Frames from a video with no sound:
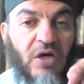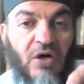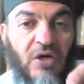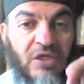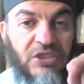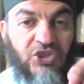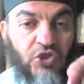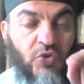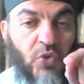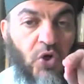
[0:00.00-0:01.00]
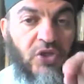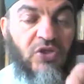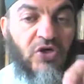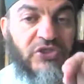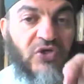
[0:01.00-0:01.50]
on
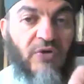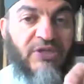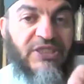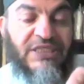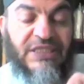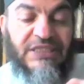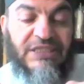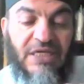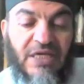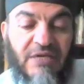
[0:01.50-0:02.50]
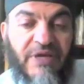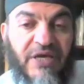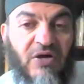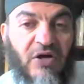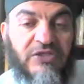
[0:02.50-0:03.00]
those commodities,
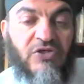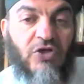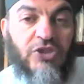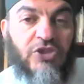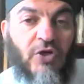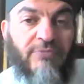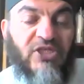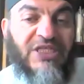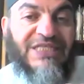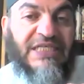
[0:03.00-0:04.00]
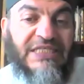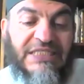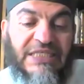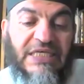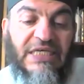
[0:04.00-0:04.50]
because those commodities
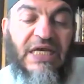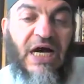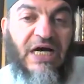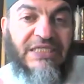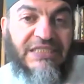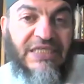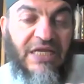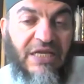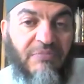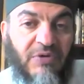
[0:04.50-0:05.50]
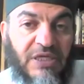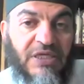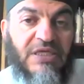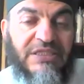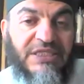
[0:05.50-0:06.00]
are saleable
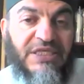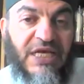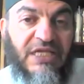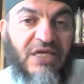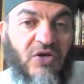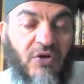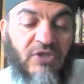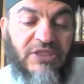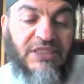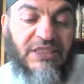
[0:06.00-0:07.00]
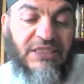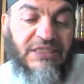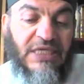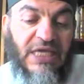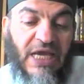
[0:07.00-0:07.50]
trading commodities,
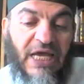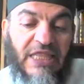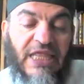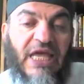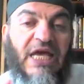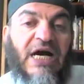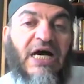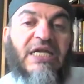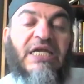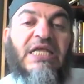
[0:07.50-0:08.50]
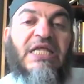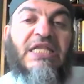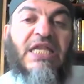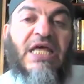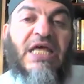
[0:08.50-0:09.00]
and they are
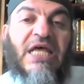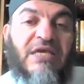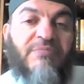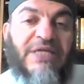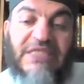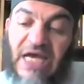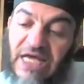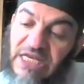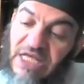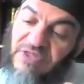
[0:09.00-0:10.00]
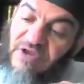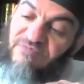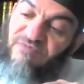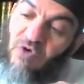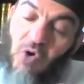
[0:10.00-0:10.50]
nothing but another
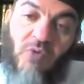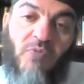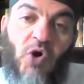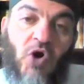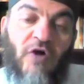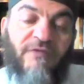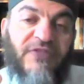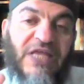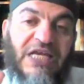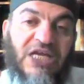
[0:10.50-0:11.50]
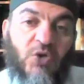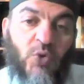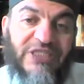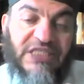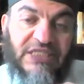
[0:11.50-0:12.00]
form of the
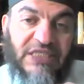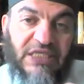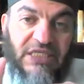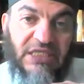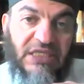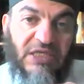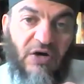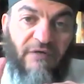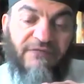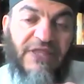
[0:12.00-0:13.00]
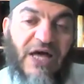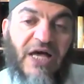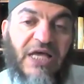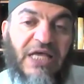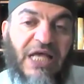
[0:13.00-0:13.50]
liquidity, of the
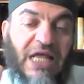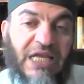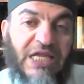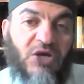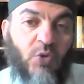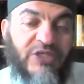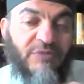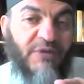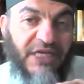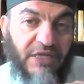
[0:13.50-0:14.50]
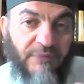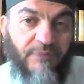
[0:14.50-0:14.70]
liquid money.